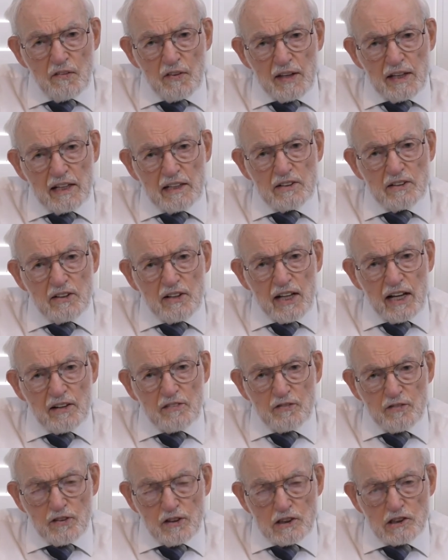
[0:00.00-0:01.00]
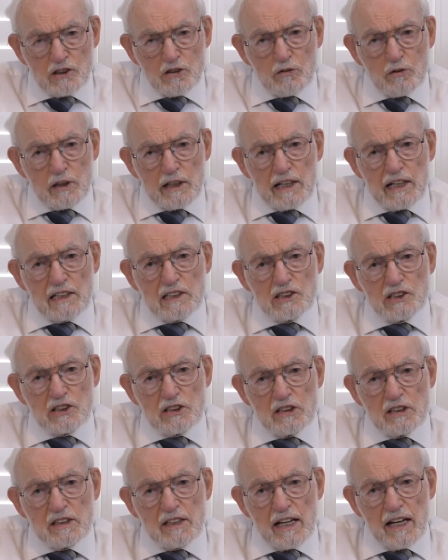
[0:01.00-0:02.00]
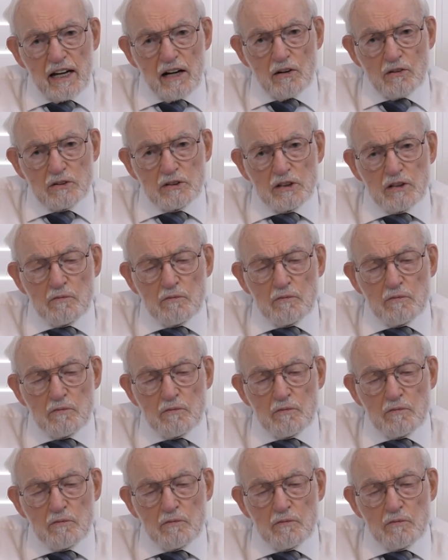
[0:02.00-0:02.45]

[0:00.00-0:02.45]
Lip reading: into that first creation account,